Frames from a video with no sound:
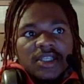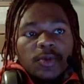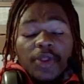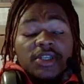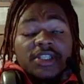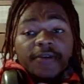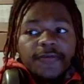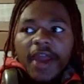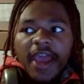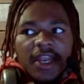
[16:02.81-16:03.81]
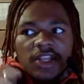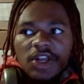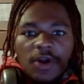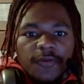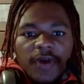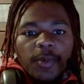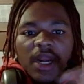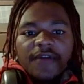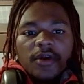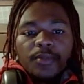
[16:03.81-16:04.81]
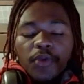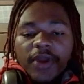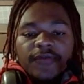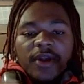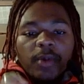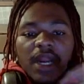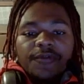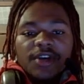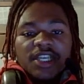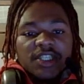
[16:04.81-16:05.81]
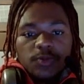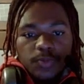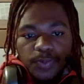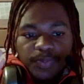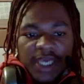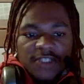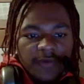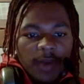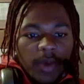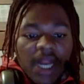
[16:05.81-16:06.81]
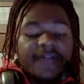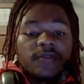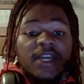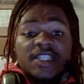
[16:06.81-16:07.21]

Whether it's a friend, girlfriend, whatever, boyfriend, whatever it is, best friend, whatever, right?